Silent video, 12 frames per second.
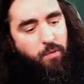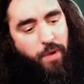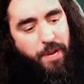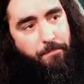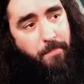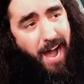
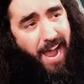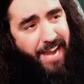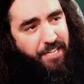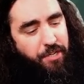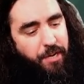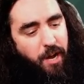We
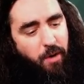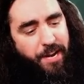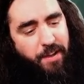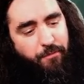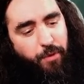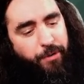might, you know, and
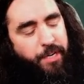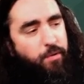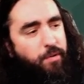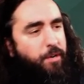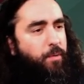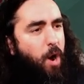if we're
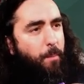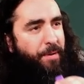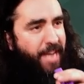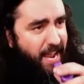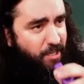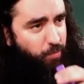doing the rope
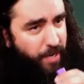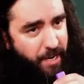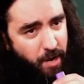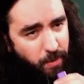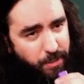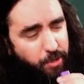dance, we
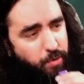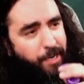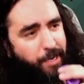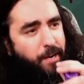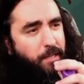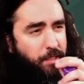can also do a
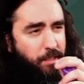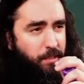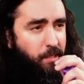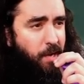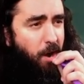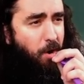little
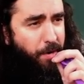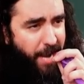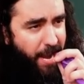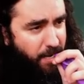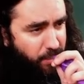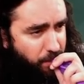slow
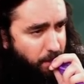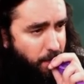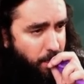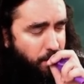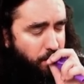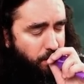dance.
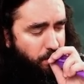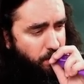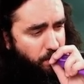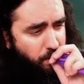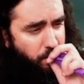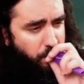
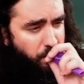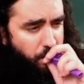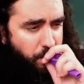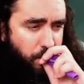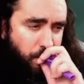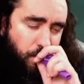
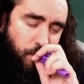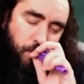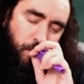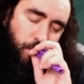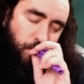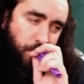
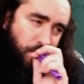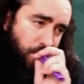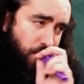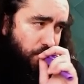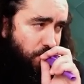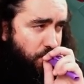
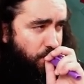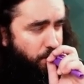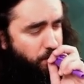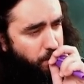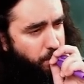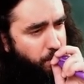
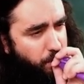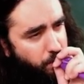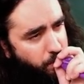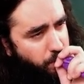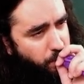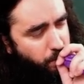
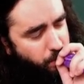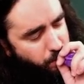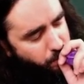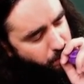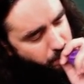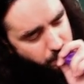
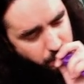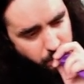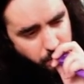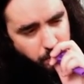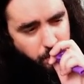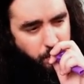
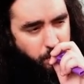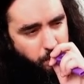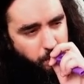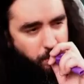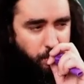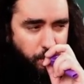
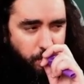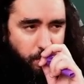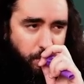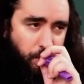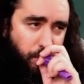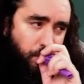
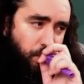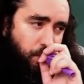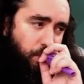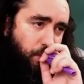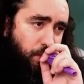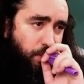
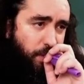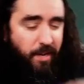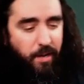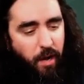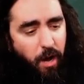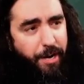
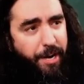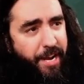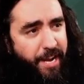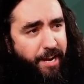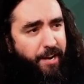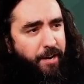Oh, they're
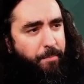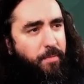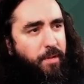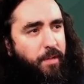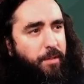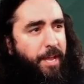here.
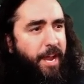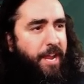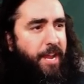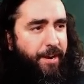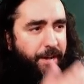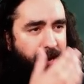They're
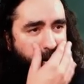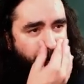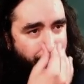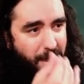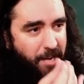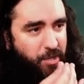here, and
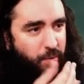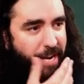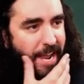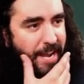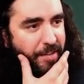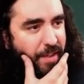they're not doing
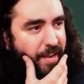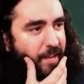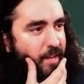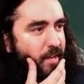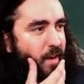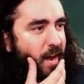anything.
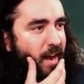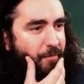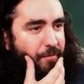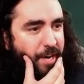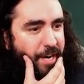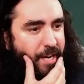I
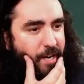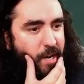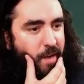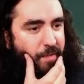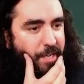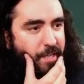freaking
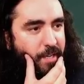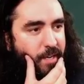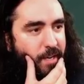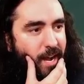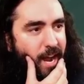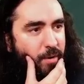love it.
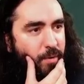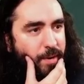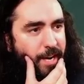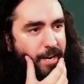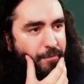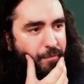I
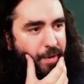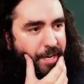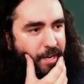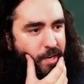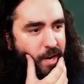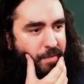really
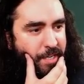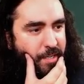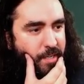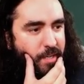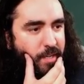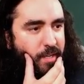freaking love it.
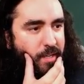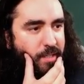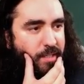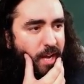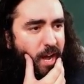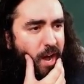
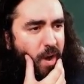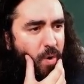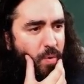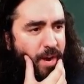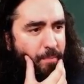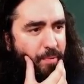So
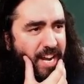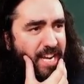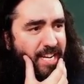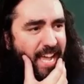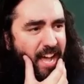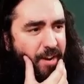we're
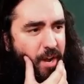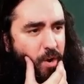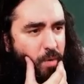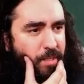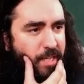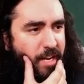bringing down the
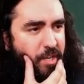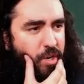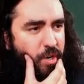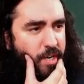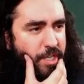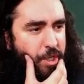Homestead
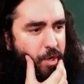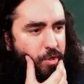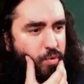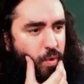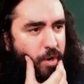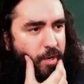Courage
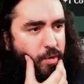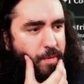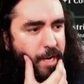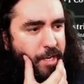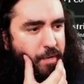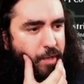onto our
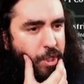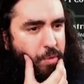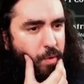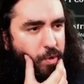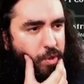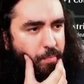Illuminator
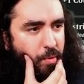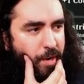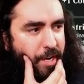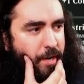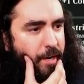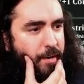Virtuoso
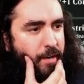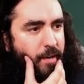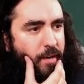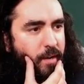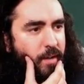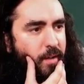boy here.
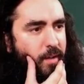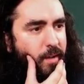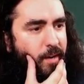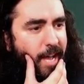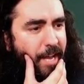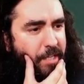
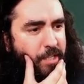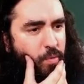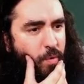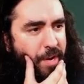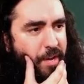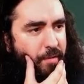Let us see
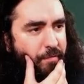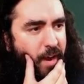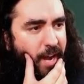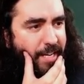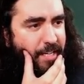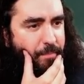what we can
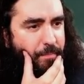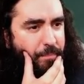find.